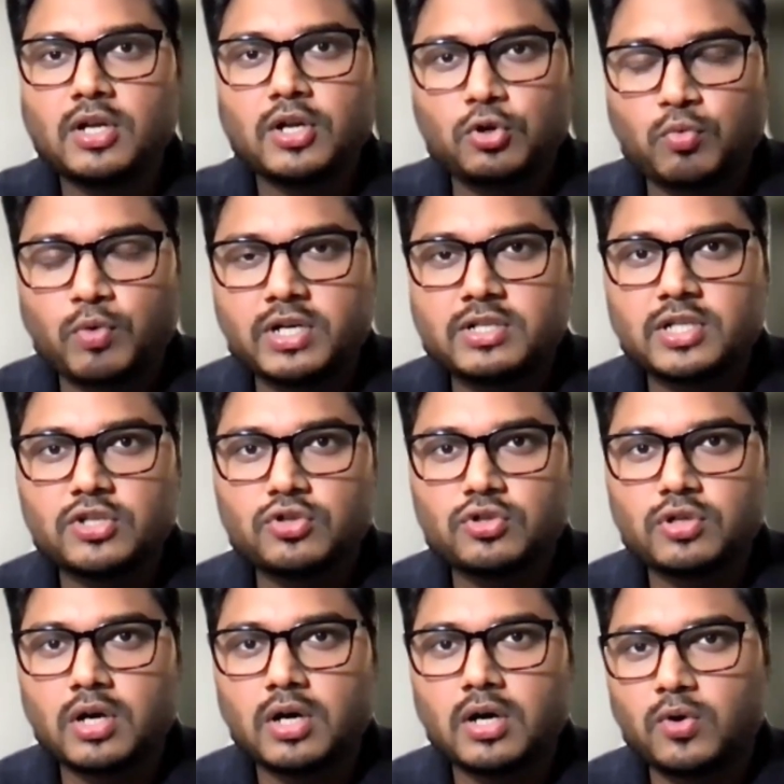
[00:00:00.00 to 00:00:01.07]
towards the
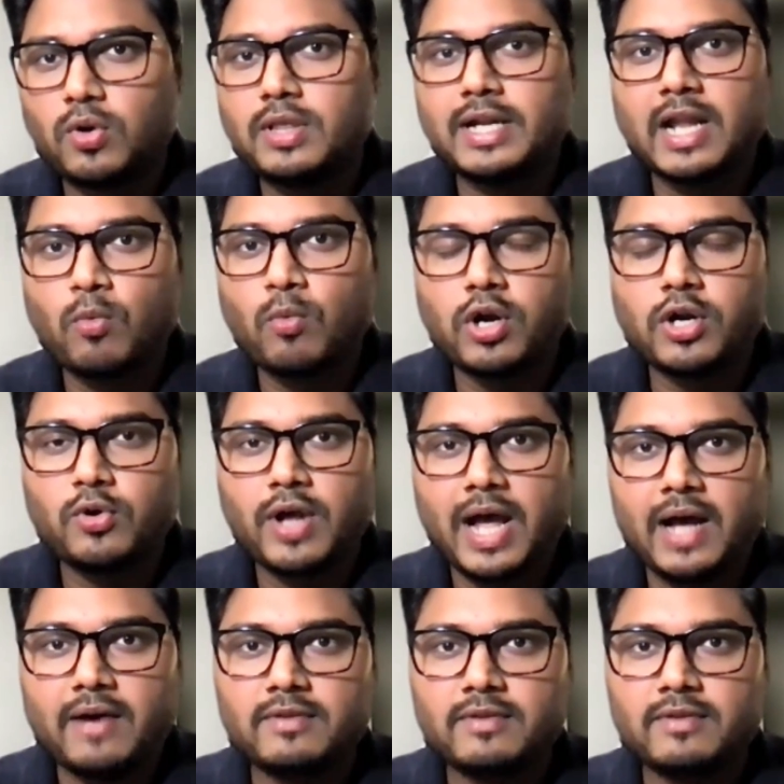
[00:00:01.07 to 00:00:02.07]
role that I wanted to have.